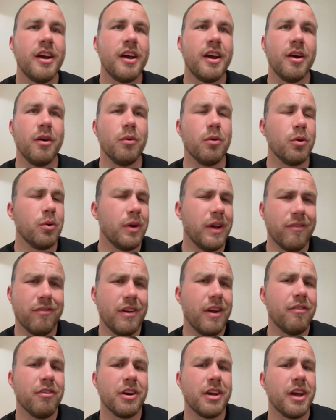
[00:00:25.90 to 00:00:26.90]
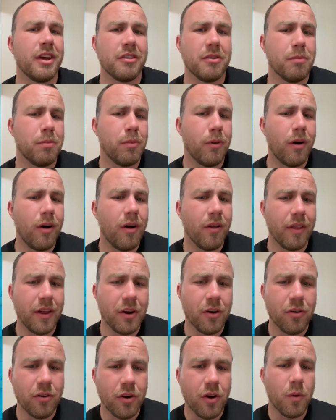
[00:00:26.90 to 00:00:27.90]
where we have never kicked a ball. They
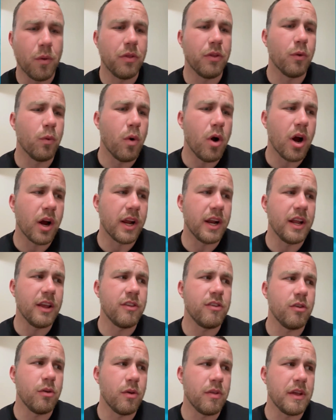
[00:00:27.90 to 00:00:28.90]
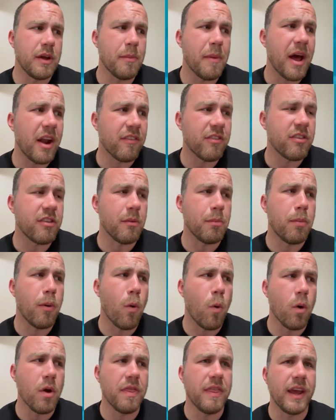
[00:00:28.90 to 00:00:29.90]
don't know what they're walking into. And the amount of
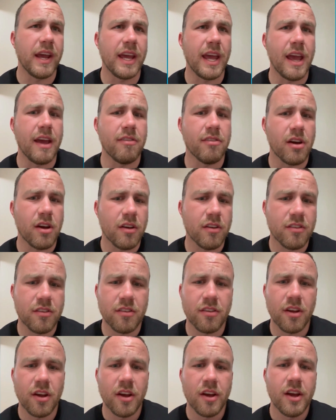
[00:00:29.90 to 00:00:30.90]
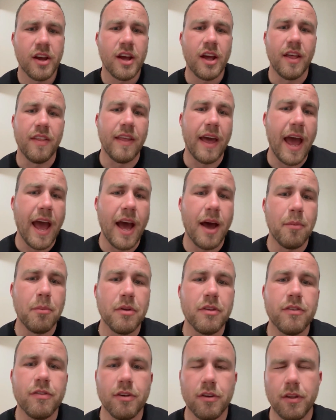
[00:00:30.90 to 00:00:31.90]
support they gave us and the
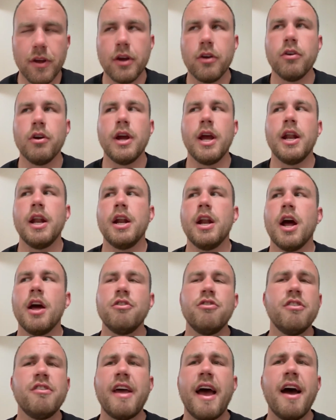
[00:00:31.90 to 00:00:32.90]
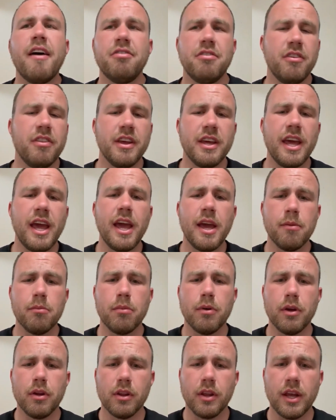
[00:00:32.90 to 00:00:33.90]
atmosphere they created, not just after the game,
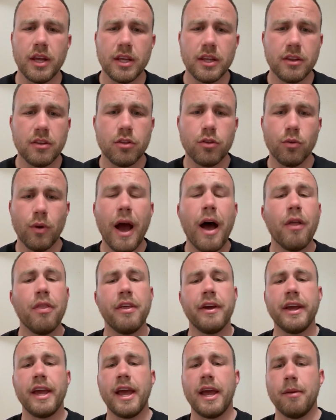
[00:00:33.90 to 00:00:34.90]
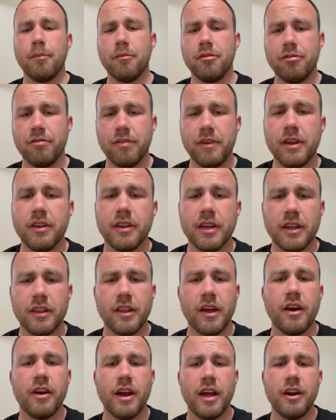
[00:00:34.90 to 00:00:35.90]
but like throughout the game, feeling
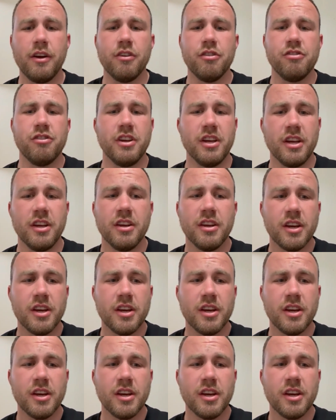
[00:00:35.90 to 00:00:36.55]
their energy.